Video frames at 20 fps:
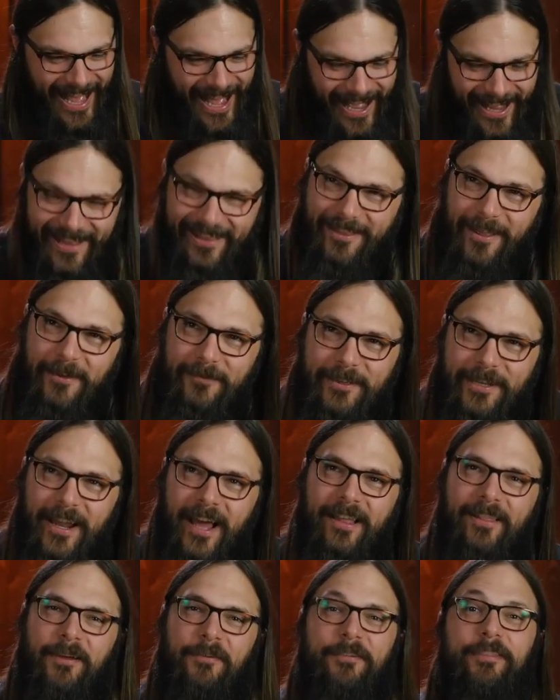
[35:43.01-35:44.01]
I love it.
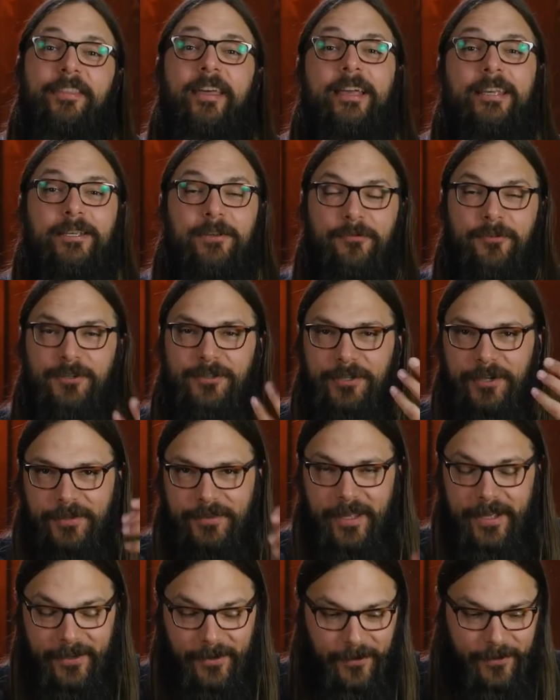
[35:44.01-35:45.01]
I love it. Thank you for
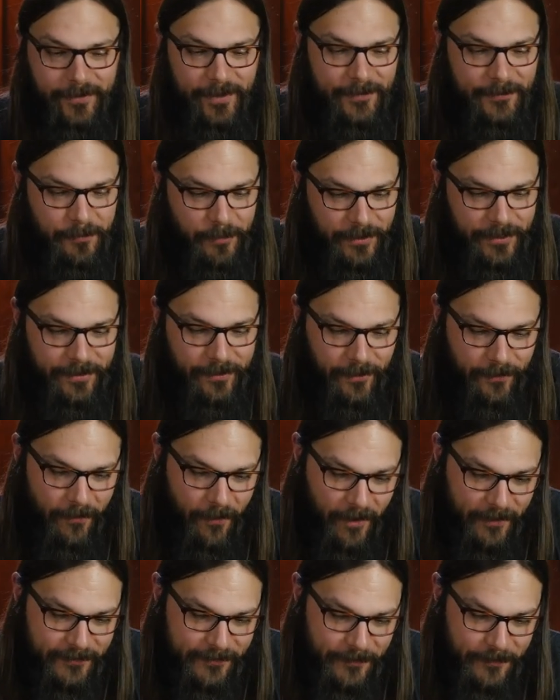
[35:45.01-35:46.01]
sharing that, Kurt. That was pretty darn
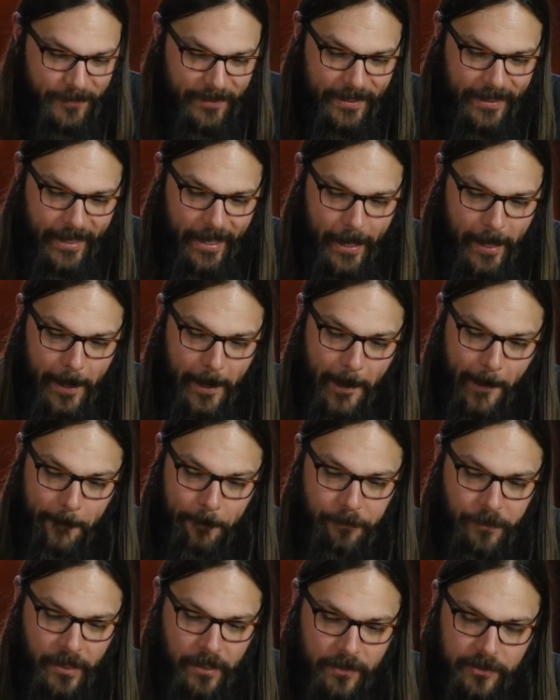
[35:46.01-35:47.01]
awesome.
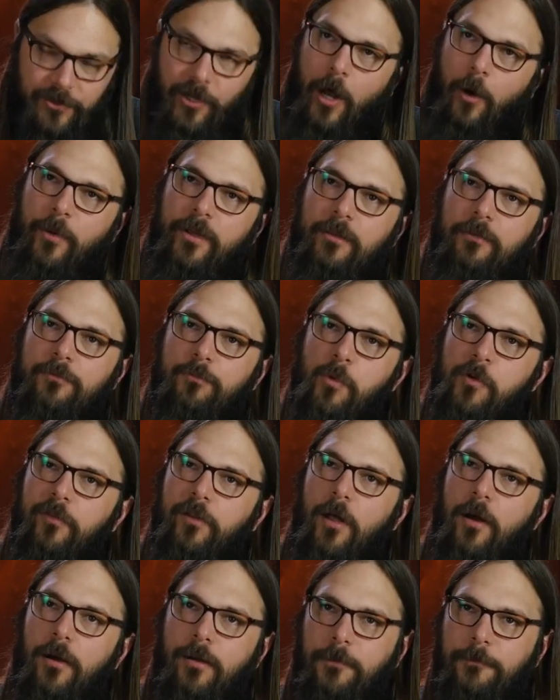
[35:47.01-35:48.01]
Shall we move
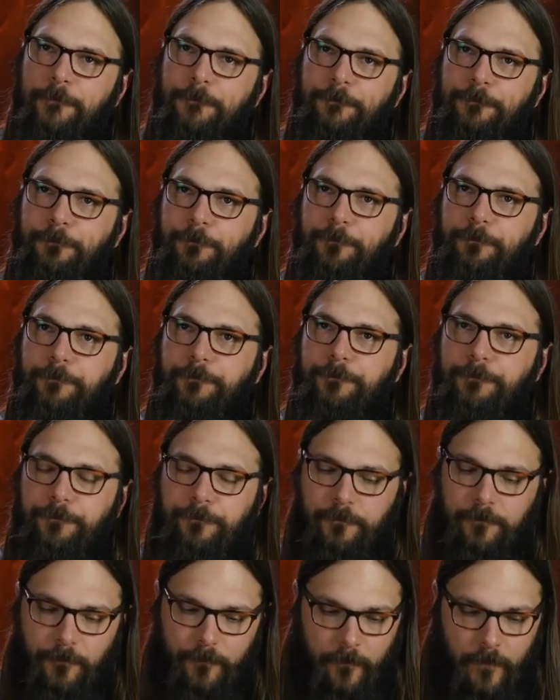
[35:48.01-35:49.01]
along? Please.
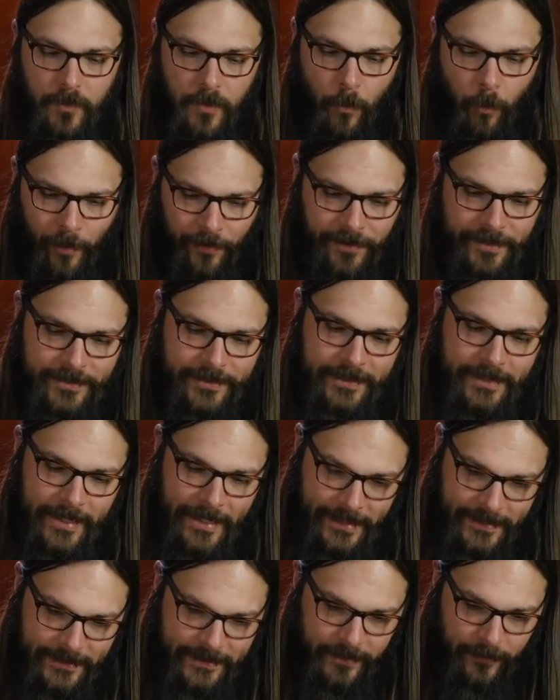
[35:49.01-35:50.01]
Well, this
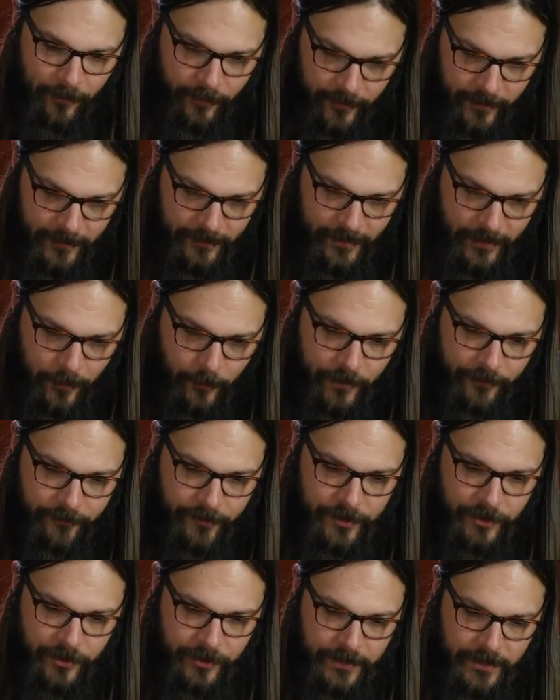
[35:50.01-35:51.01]
next thing that I want to
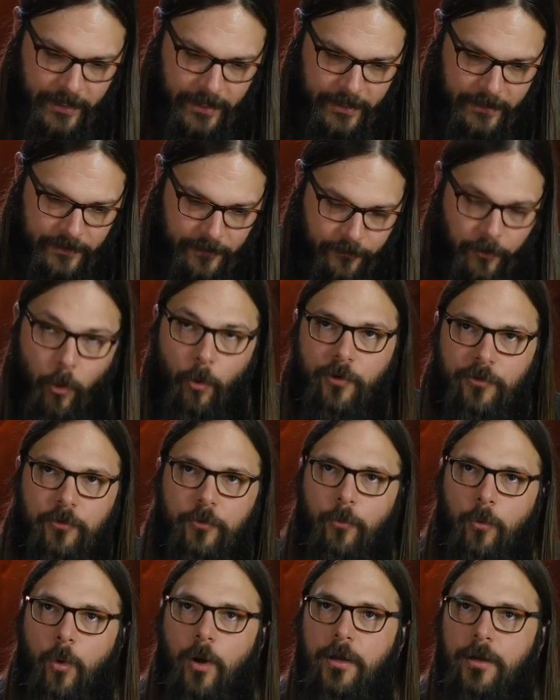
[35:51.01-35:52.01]
feature today is, of course,
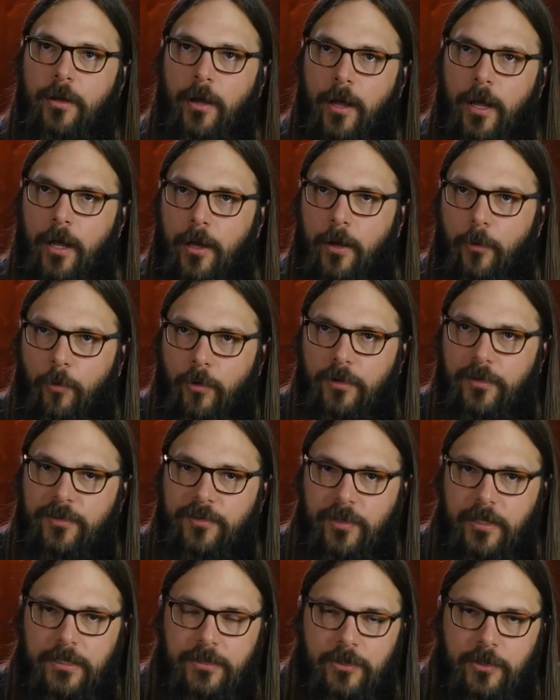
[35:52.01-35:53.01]
what we're
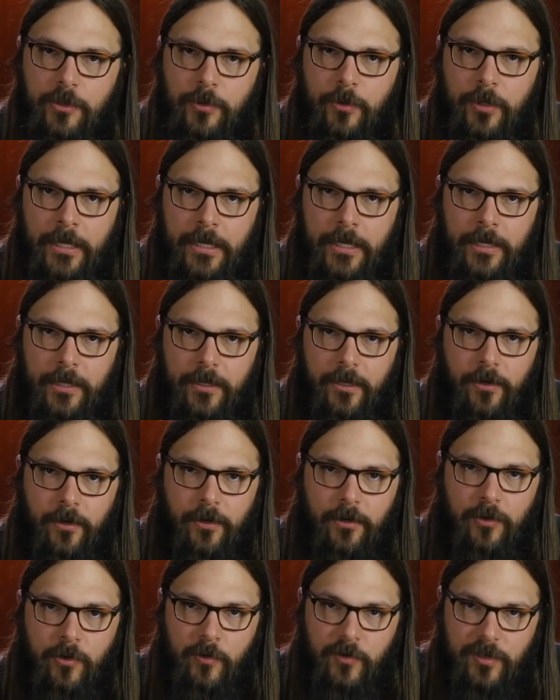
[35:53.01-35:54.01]
listening to here at
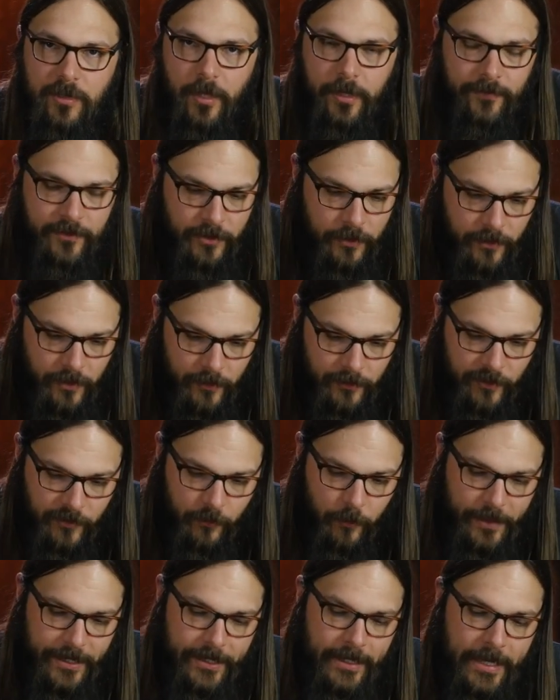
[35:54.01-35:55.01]
Acoustic Live Studios this
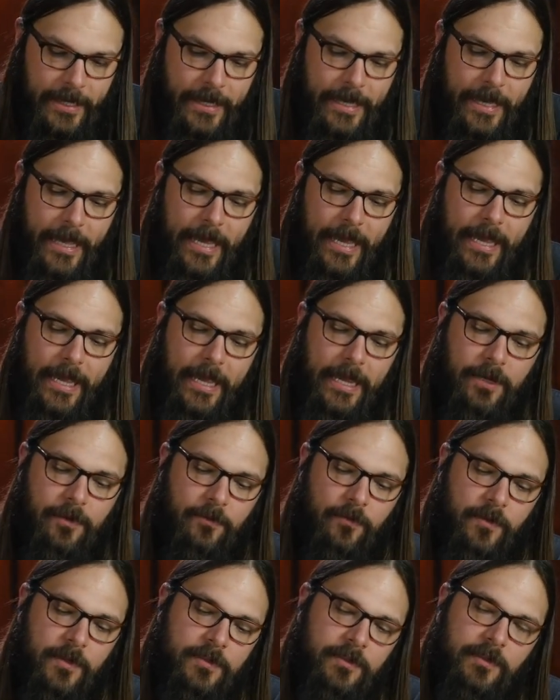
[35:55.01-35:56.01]
week.
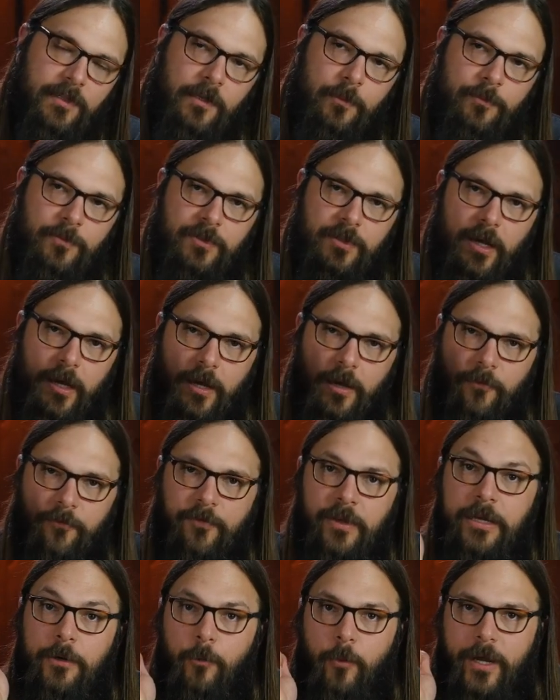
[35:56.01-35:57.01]
And this comes
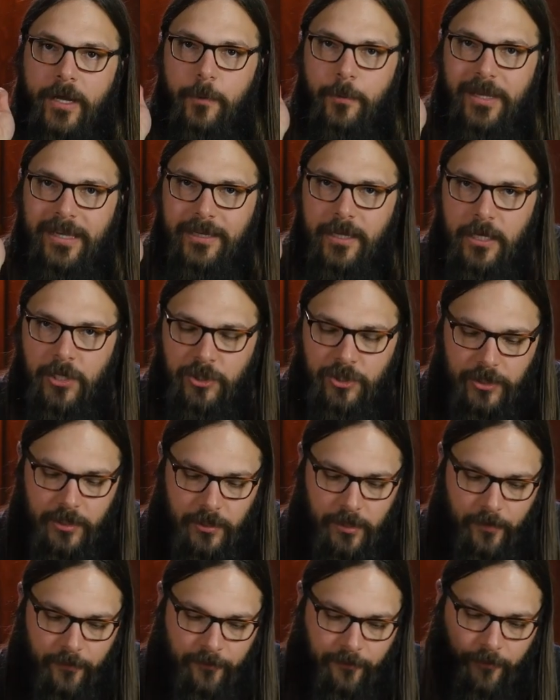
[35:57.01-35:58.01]
via
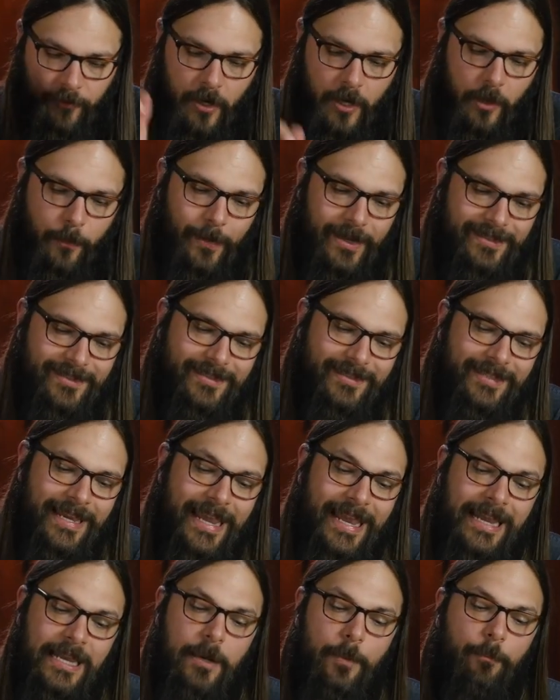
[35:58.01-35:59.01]
recommendation from
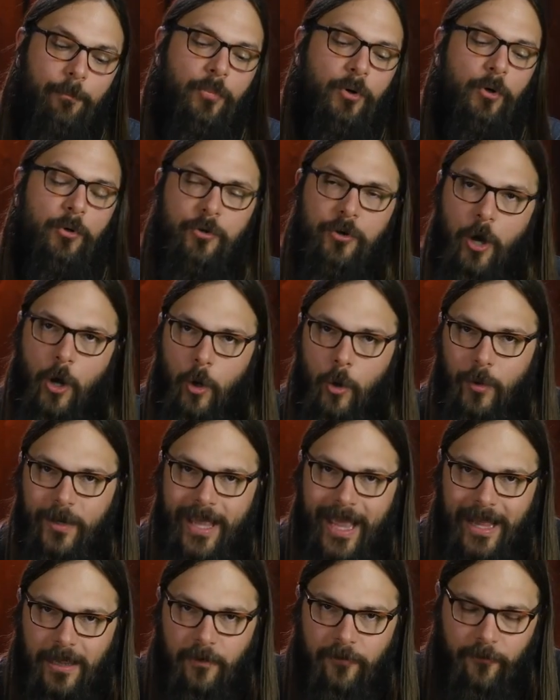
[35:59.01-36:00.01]
San Bruno,
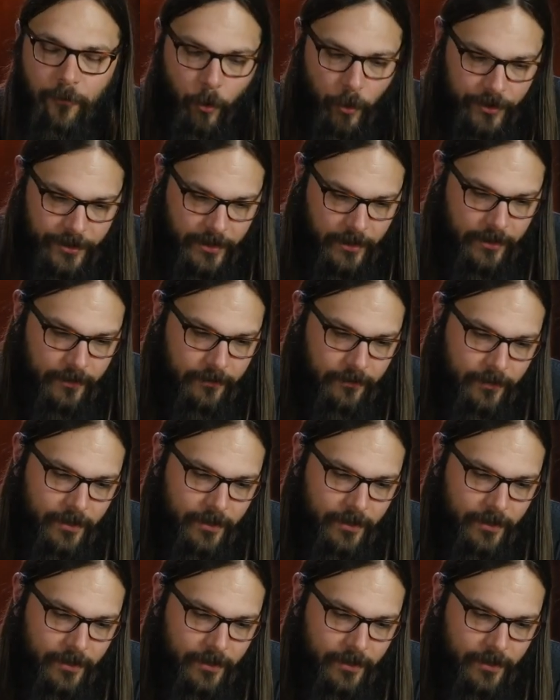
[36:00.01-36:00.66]
California.